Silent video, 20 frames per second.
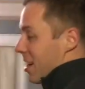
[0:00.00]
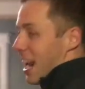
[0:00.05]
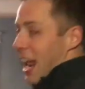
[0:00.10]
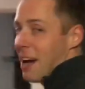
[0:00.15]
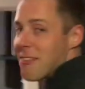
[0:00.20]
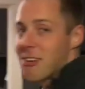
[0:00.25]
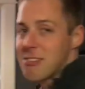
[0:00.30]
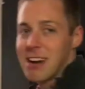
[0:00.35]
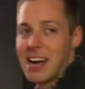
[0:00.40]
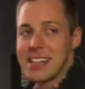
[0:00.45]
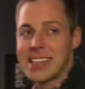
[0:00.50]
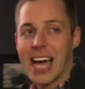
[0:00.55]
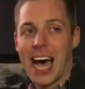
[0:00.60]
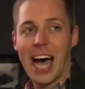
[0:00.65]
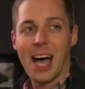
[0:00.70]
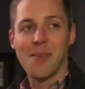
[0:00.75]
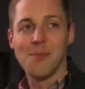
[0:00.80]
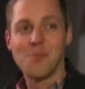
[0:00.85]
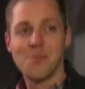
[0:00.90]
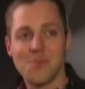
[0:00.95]
You're gonna have a great
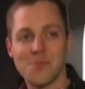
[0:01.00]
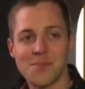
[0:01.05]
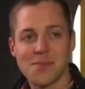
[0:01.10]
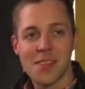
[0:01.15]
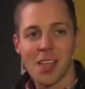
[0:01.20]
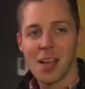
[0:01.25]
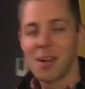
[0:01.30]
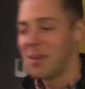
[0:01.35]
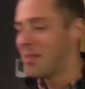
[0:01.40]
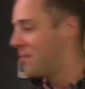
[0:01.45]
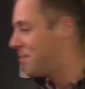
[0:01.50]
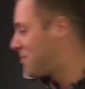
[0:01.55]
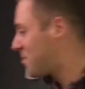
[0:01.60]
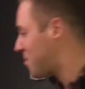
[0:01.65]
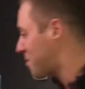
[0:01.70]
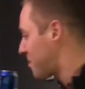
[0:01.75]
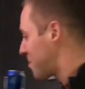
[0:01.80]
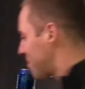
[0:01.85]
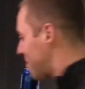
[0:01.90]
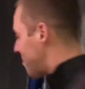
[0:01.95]
time. I like your
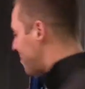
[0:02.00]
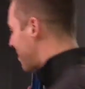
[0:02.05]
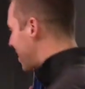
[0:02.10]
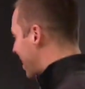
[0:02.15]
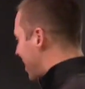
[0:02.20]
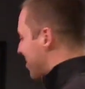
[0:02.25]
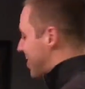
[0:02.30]
setup.